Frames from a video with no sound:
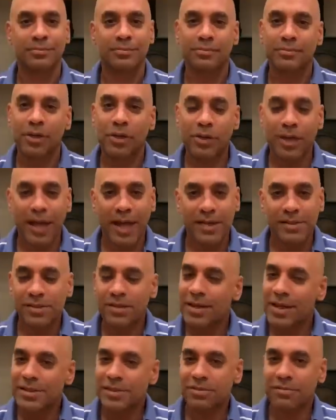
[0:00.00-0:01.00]
Okay, so
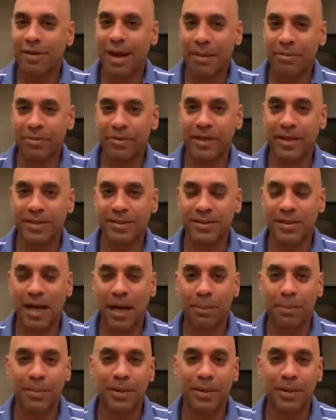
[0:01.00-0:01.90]
let's wrap things up.